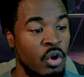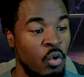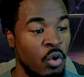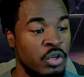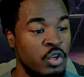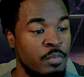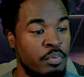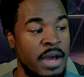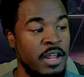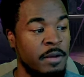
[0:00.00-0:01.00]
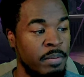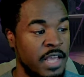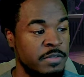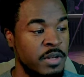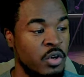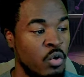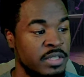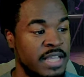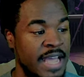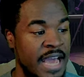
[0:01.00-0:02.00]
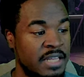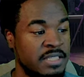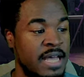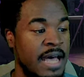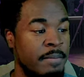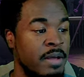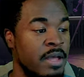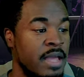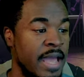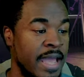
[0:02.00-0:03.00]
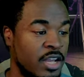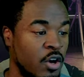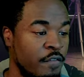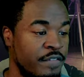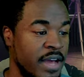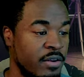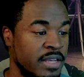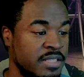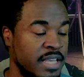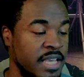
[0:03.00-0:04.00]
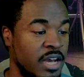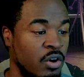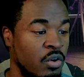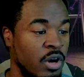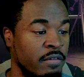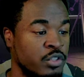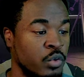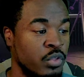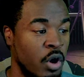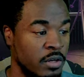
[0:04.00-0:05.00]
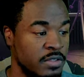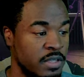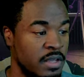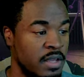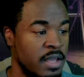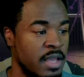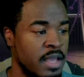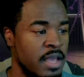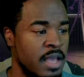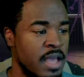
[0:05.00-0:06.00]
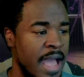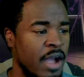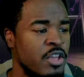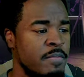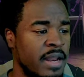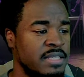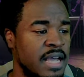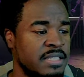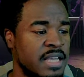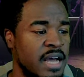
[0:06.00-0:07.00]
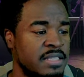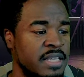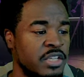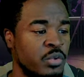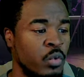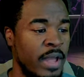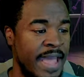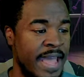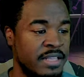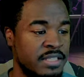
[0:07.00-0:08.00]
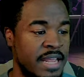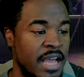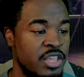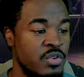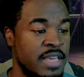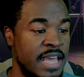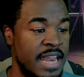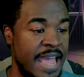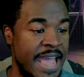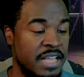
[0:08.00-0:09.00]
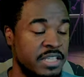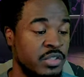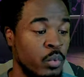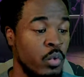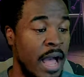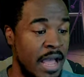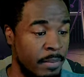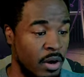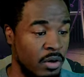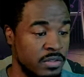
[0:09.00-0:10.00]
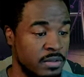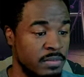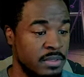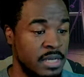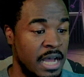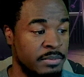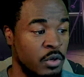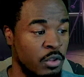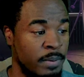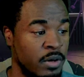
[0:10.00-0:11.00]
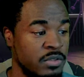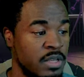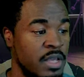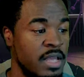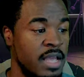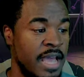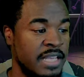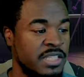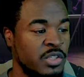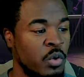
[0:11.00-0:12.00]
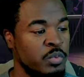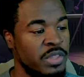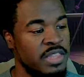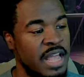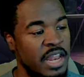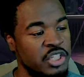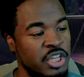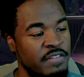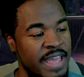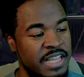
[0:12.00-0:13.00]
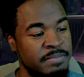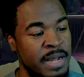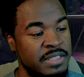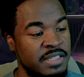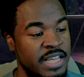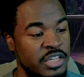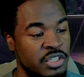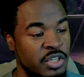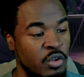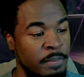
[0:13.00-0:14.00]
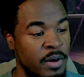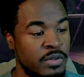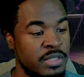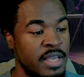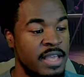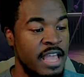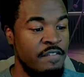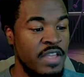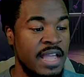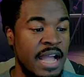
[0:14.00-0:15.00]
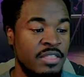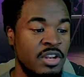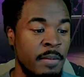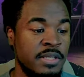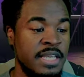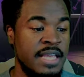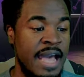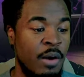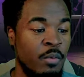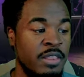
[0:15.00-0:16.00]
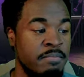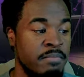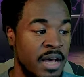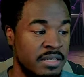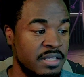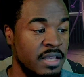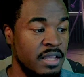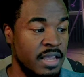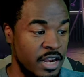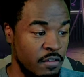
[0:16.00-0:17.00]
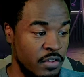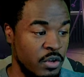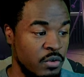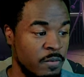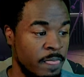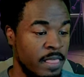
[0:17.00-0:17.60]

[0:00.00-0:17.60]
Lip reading: or do product placement, according to Alex Tibe, a co-founder and CEO of Truth Arts. How you monetize content is through ads, and how you get ads is through eyeballs, Tibe told the Post. A source with knowledge of X monetization told the Post, if he got the numbers he got with Musk's interview,